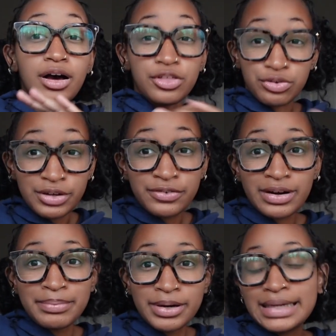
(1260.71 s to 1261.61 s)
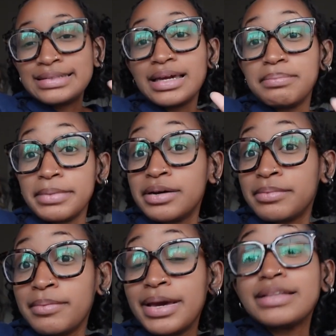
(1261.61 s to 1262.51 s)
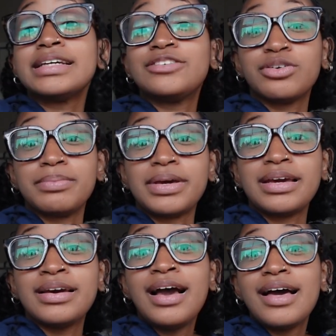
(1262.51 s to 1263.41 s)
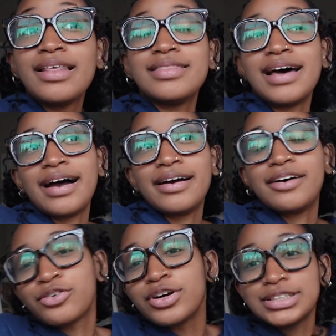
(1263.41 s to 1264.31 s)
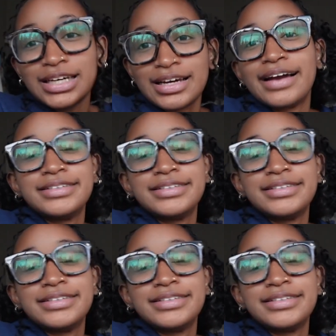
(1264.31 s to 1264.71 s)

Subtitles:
a 3 for a book is like minimum, at least for me. That, of course, like I